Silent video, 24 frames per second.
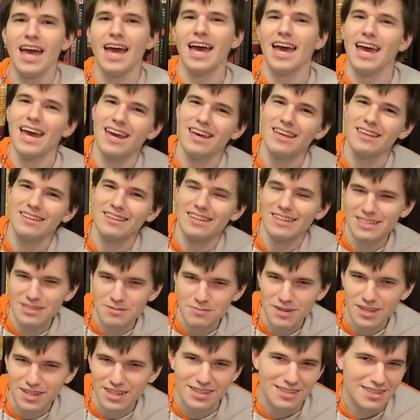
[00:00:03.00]
Hey, it's
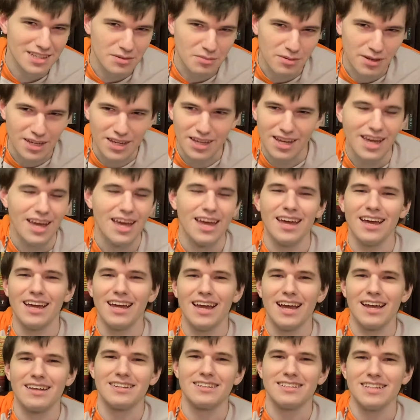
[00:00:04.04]
me, TB,
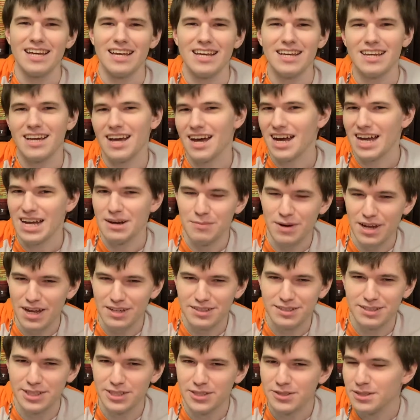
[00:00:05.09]
and today I'm bringing
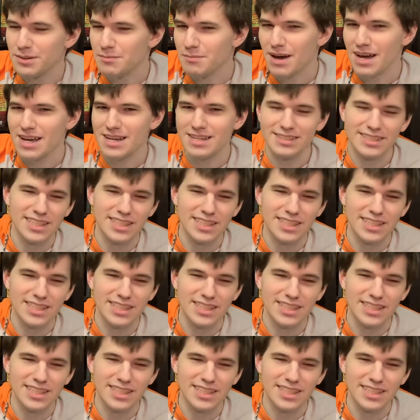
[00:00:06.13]
to you my